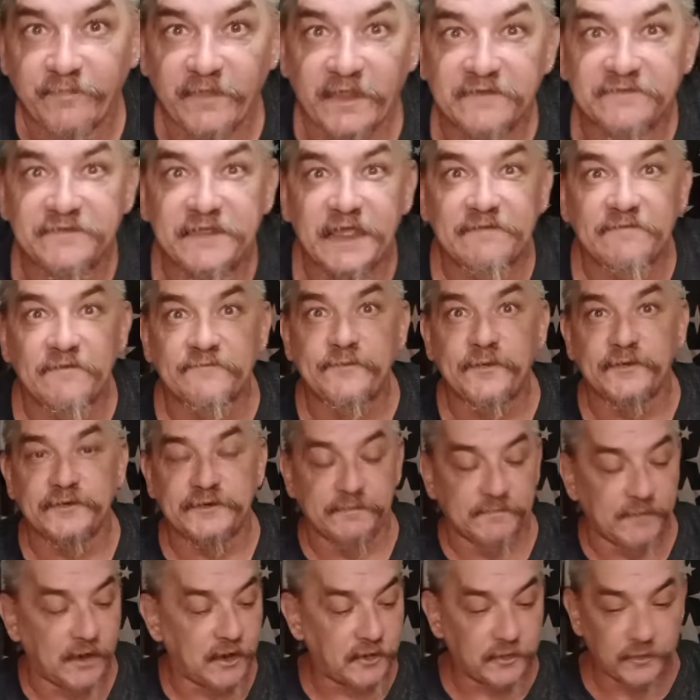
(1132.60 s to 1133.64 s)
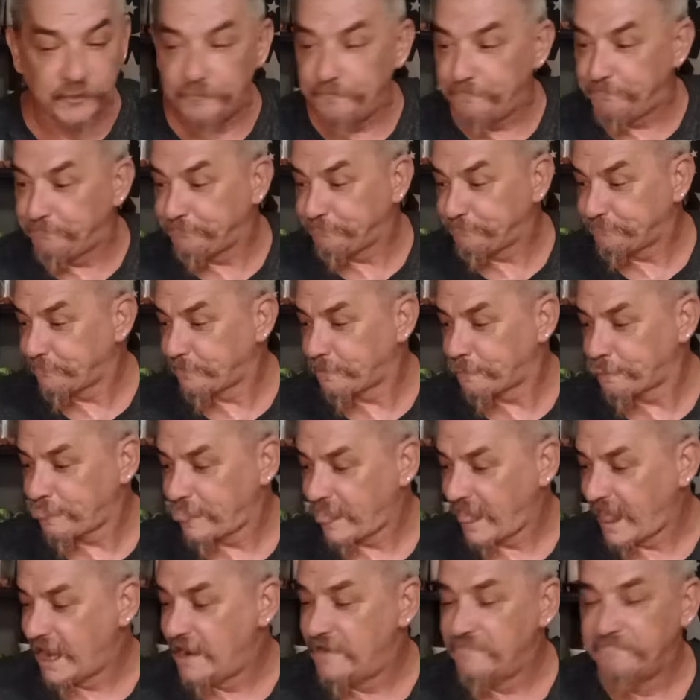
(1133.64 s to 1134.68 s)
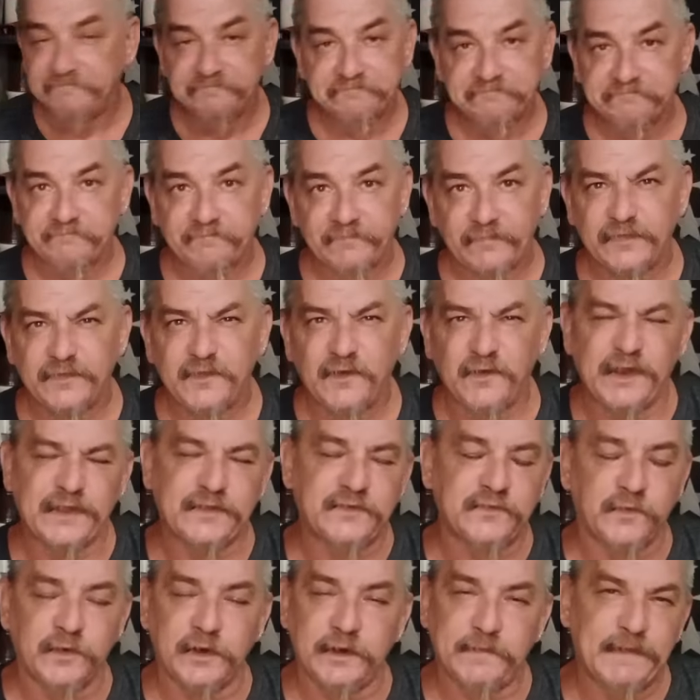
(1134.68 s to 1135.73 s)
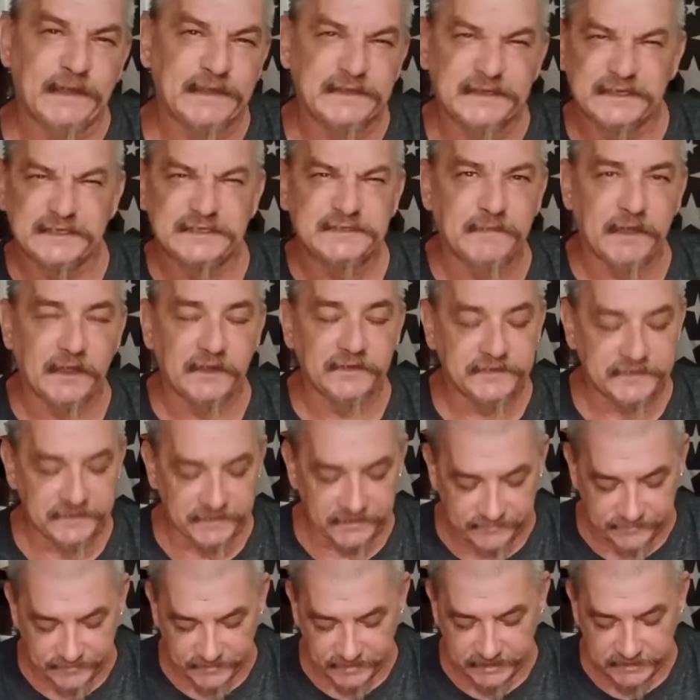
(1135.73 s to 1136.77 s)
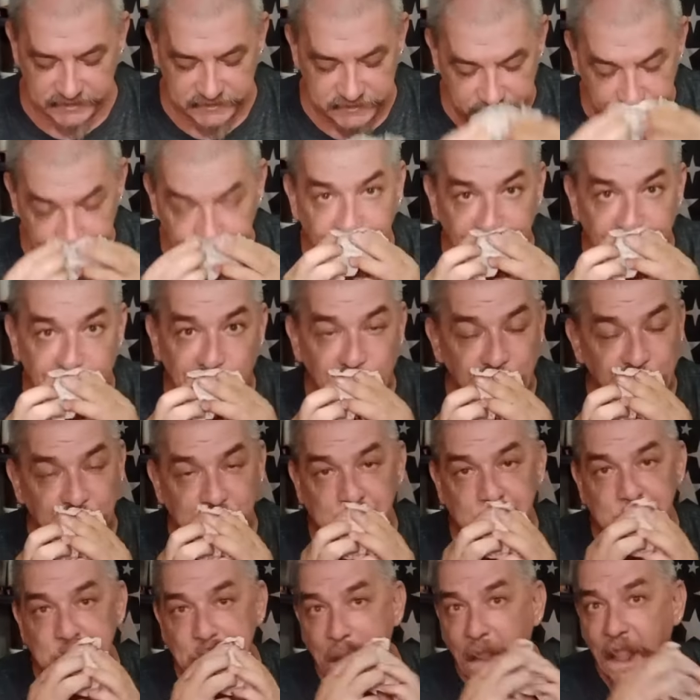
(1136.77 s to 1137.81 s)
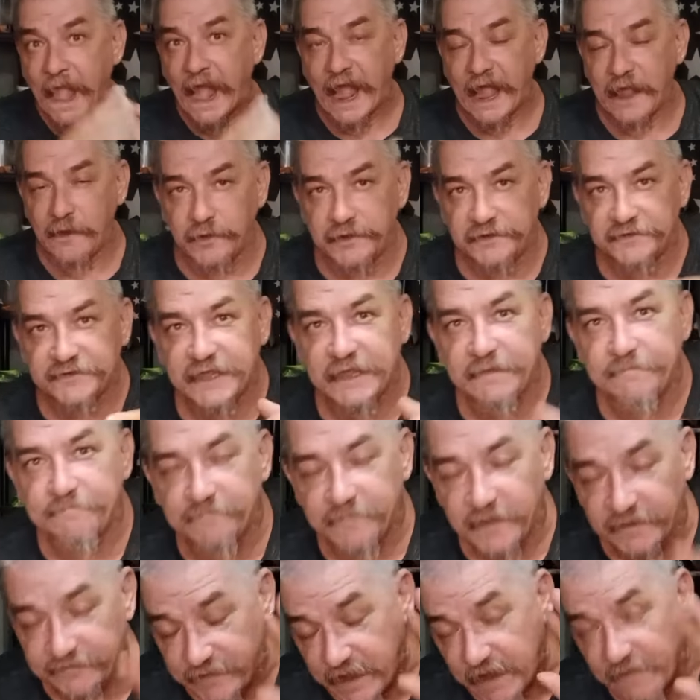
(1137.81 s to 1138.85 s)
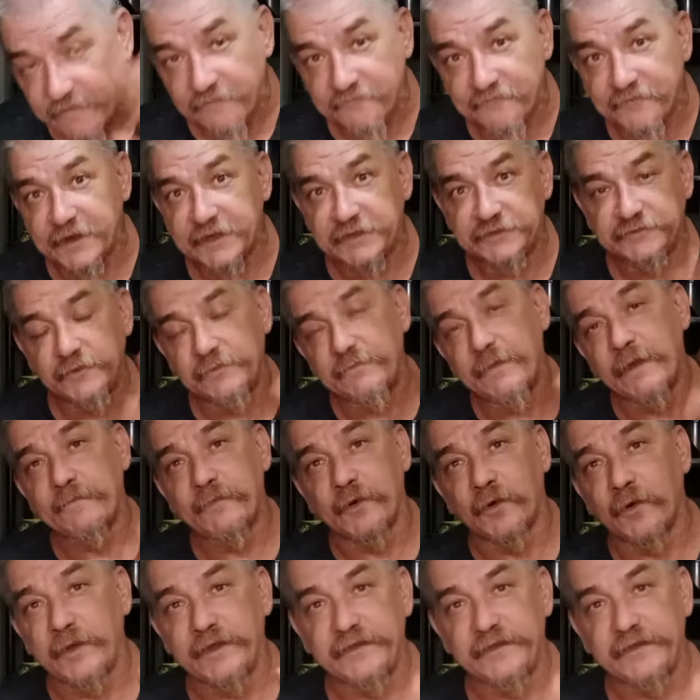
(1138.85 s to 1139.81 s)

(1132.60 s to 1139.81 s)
Save it for tomorrow. Don't have to worry about the smells in the fridge. I always keep, if you have a fridge, remember